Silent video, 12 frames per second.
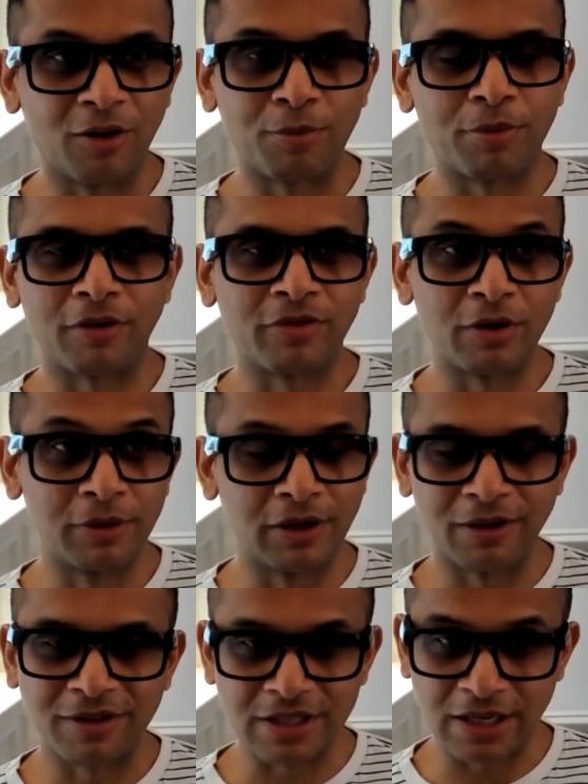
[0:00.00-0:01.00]
or
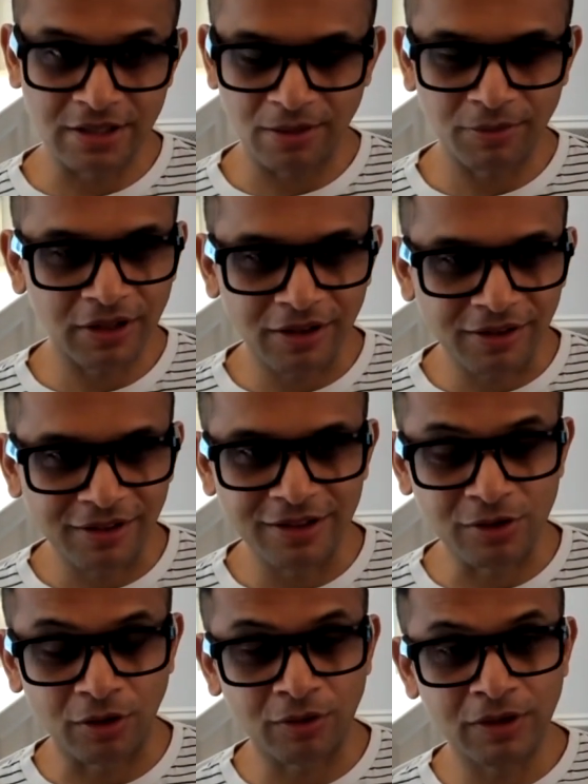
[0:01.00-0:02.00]
profitability, because that's something
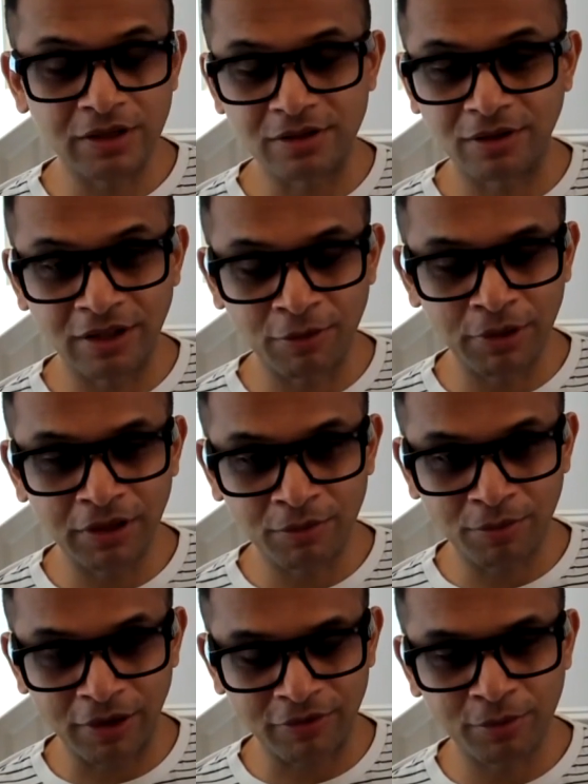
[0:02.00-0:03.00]
that they've
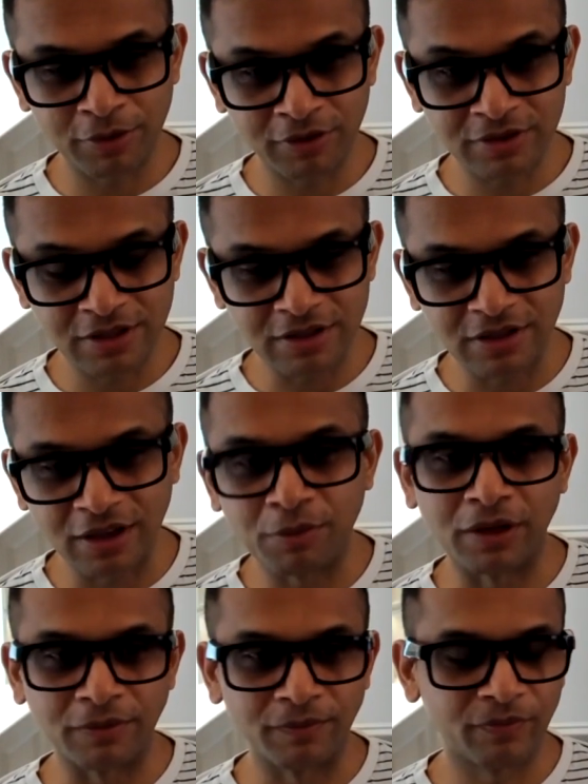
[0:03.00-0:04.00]
been profitable since day
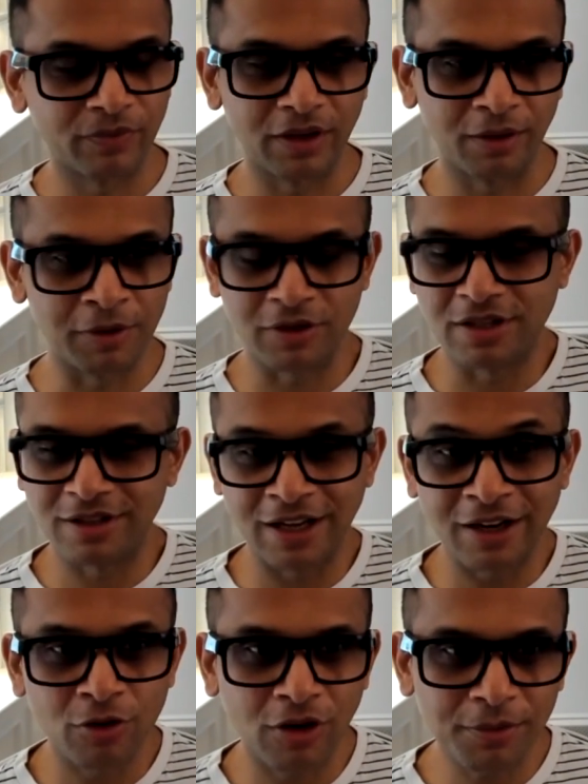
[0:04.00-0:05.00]
one, and because
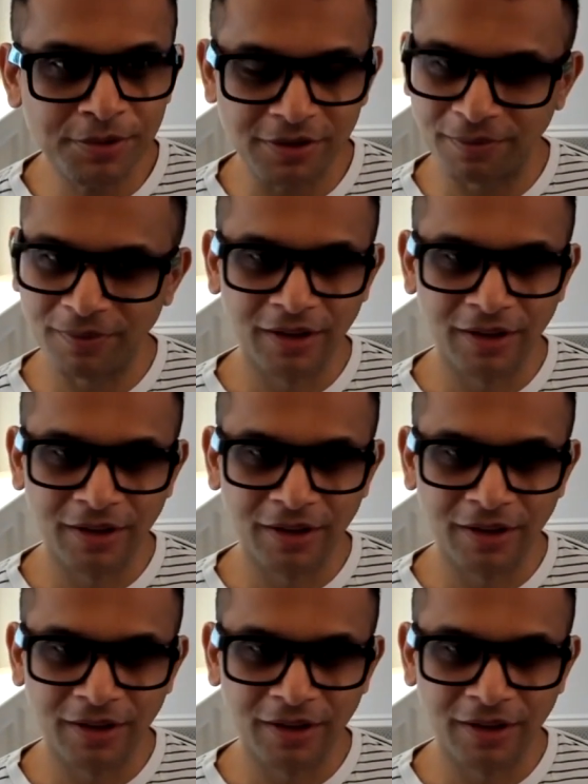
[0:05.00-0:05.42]
they had no option.